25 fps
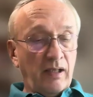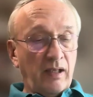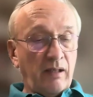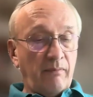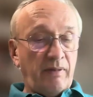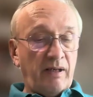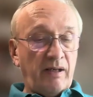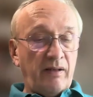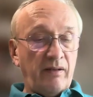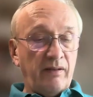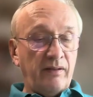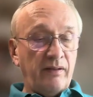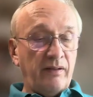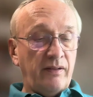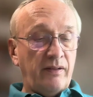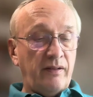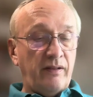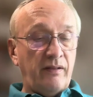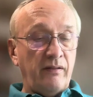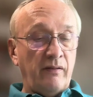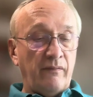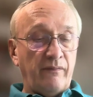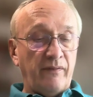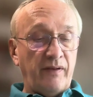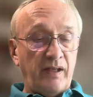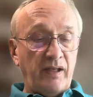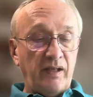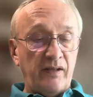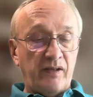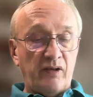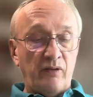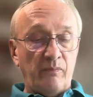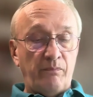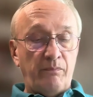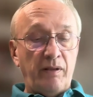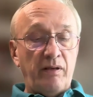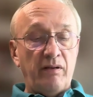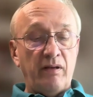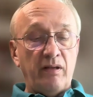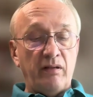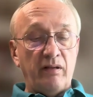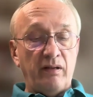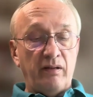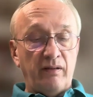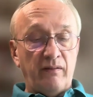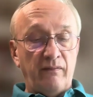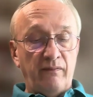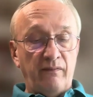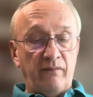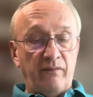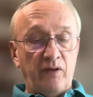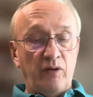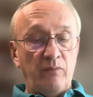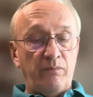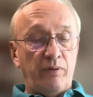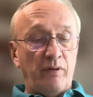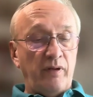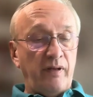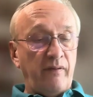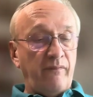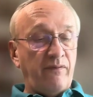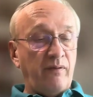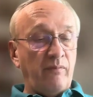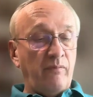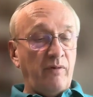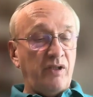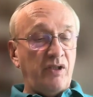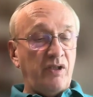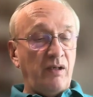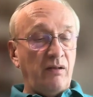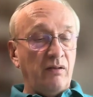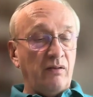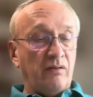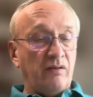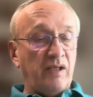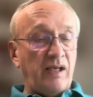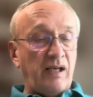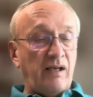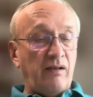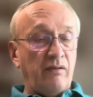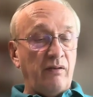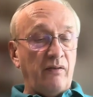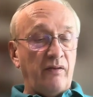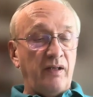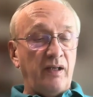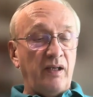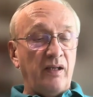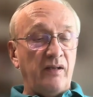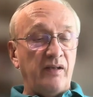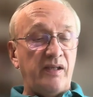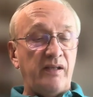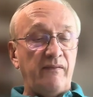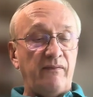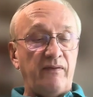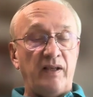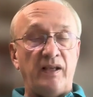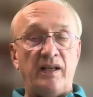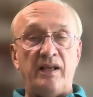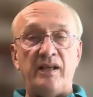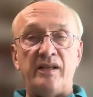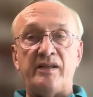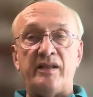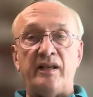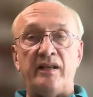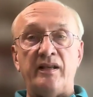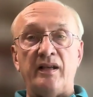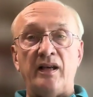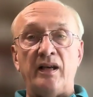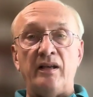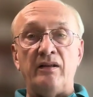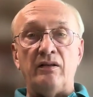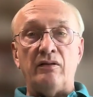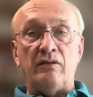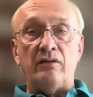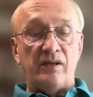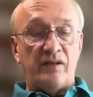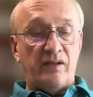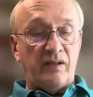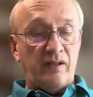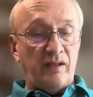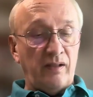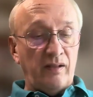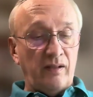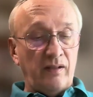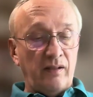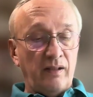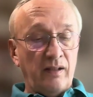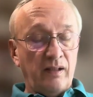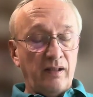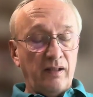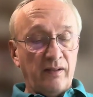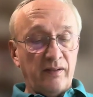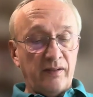of the superior viewpoint from which he looked down on the uncivilized and unchristian